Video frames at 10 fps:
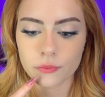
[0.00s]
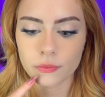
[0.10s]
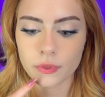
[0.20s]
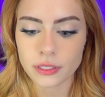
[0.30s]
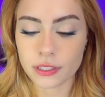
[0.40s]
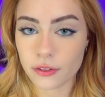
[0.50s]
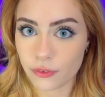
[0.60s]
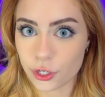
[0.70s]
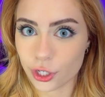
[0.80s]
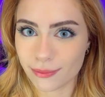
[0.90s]
this is the
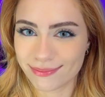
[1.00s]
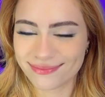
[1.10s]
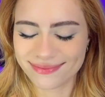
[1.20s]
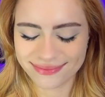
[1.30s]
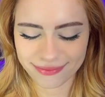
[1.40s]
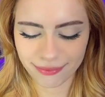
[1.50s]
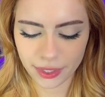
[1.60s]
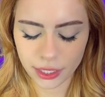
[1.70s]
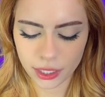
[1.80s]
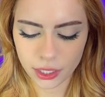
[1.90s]
vision.
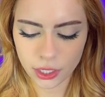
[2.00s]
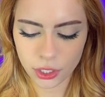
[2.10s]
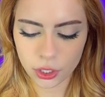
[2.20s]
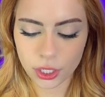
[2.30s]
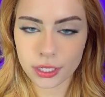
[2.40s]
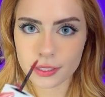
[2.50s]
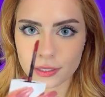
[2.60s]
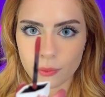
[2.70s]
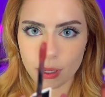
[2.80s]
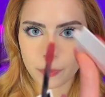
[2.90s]
You're gonna see what I'm